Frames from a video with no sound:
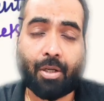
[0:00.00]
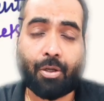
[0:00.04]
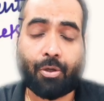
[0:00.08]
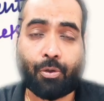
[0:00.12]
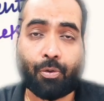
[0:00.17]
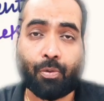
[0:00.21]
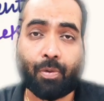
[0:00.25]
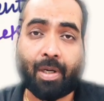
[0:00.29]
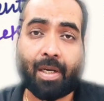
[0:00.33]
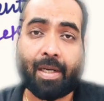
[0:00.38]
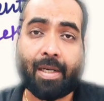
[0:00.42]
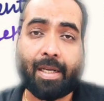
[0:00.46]

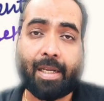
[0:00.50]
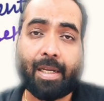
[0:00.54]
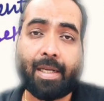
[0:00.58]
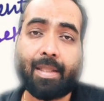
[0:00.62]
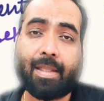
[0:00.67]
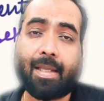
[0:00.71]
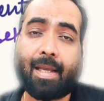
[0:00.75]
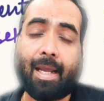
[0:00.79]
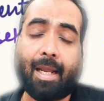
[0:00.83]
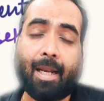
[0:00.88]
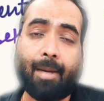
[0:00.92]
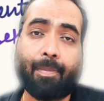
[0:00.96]
You can
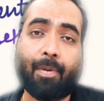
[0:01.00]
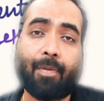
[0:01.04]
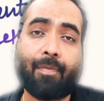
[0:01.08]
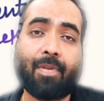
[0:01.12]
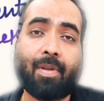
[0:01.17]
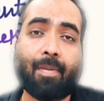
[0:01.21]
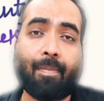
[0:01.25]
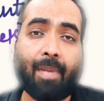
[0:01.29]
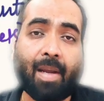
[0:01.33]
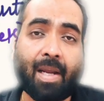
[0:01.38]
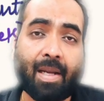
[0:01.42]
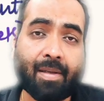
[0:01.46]
take the help of
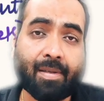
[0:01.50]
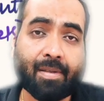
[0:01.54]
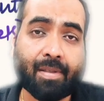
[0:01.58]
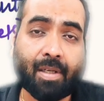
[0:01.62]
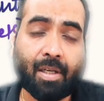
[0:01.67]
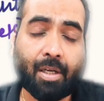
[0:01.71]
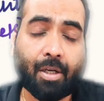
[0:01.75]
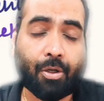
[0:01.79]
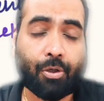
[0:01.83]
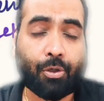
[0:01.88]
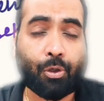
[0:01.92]
the banks,